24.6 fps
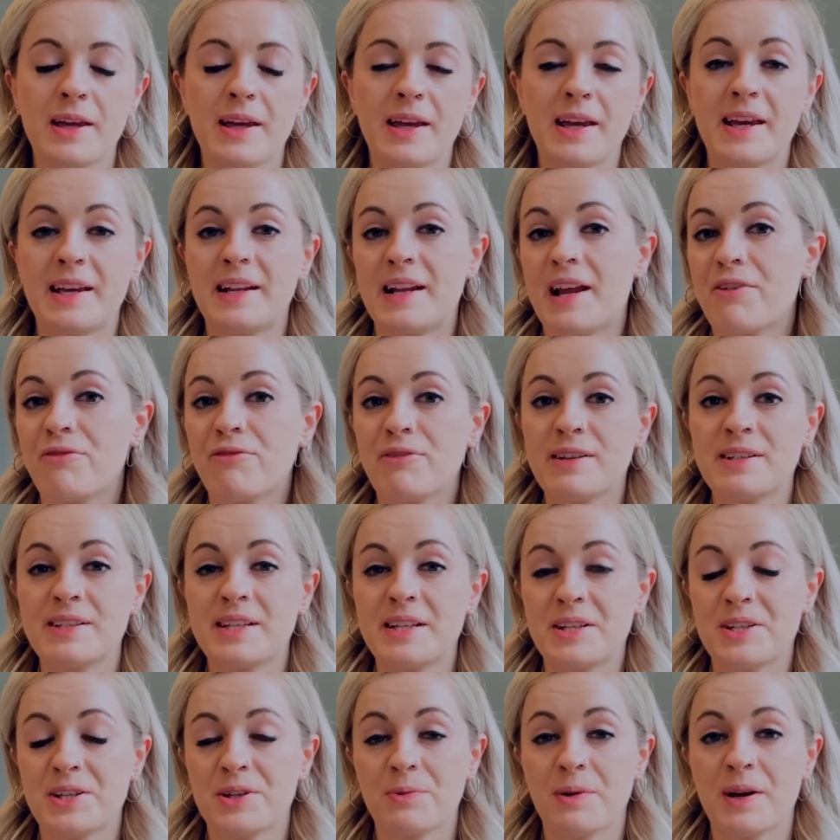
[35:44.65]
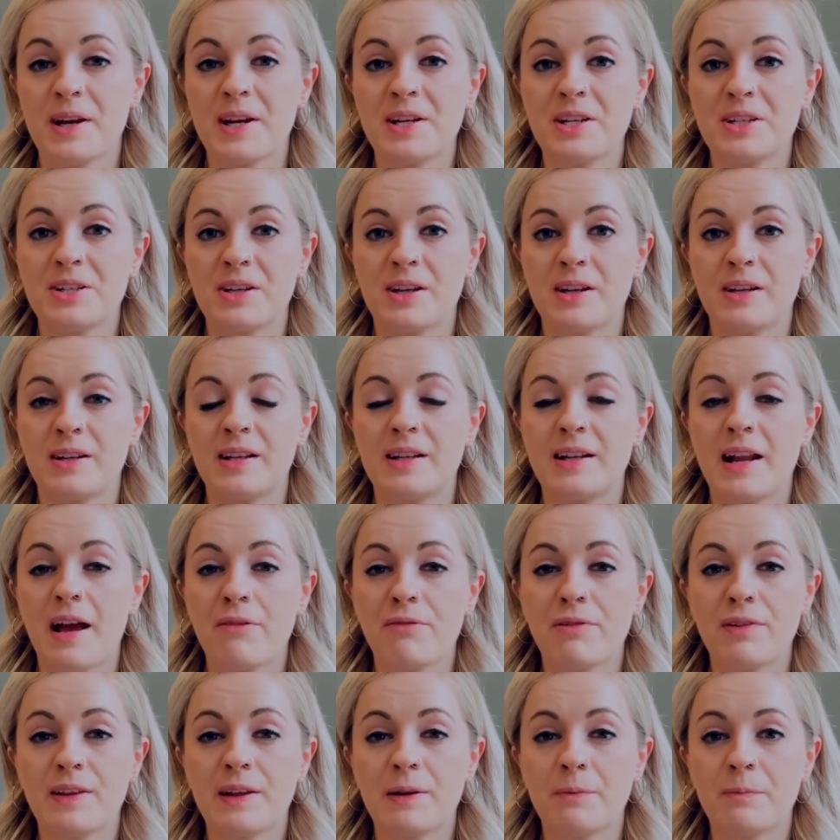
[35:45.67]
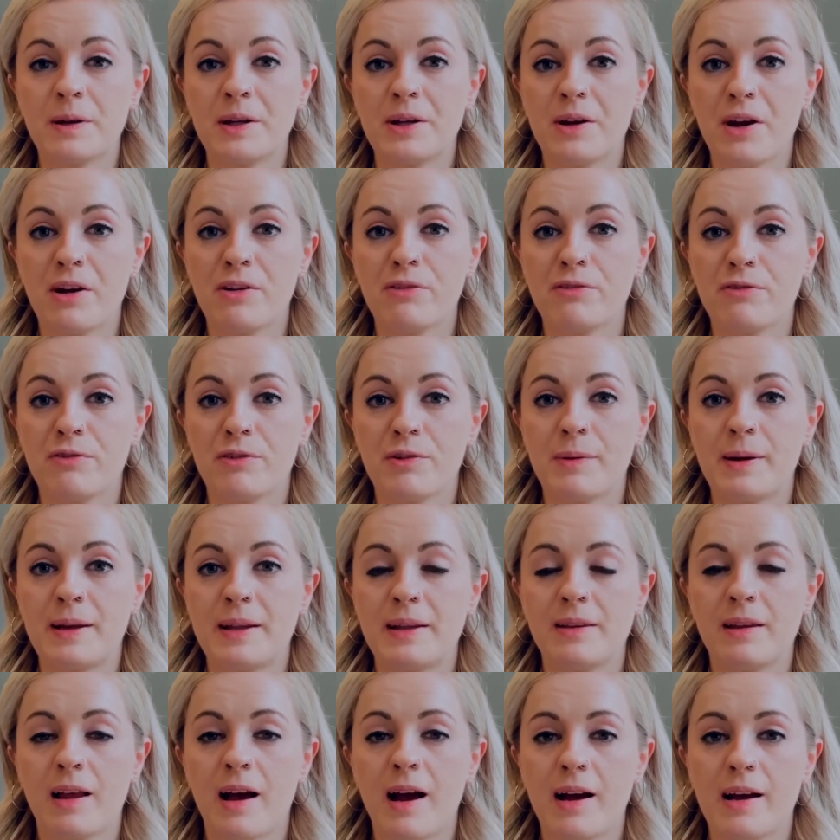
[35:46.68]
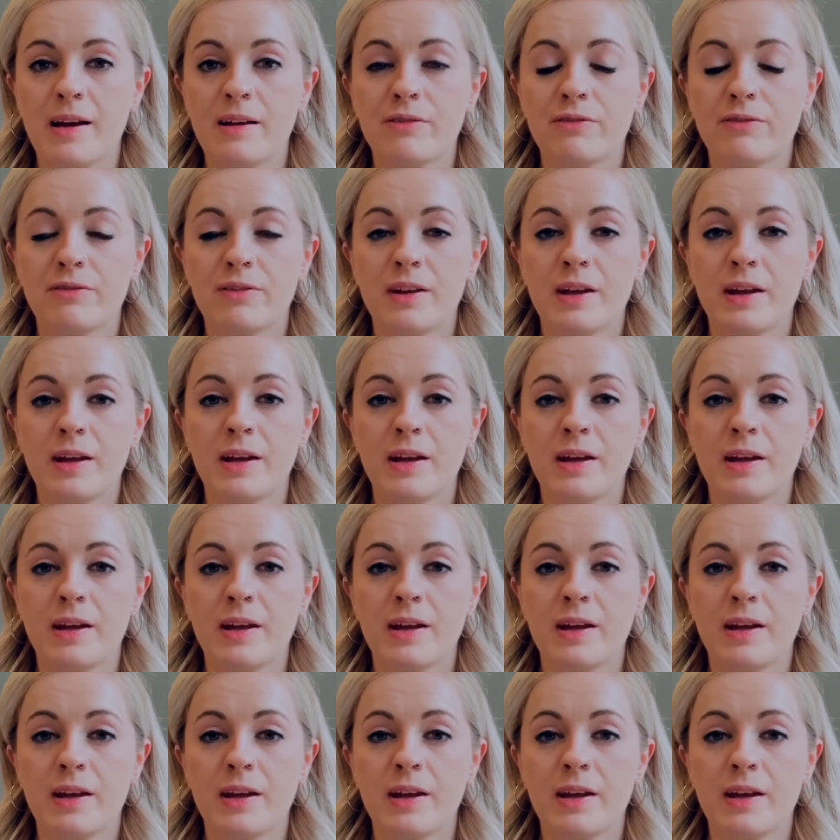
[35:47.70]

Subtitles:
in every situation and everything we go through in life,